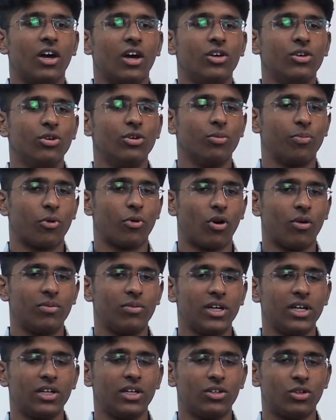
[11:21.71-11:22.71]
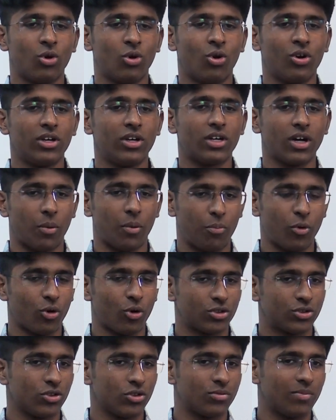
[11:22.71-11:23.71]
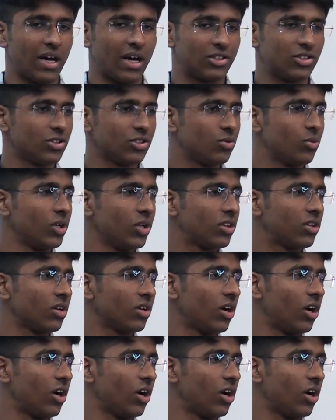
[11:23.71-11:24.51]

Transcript: you probably don't approach those matches with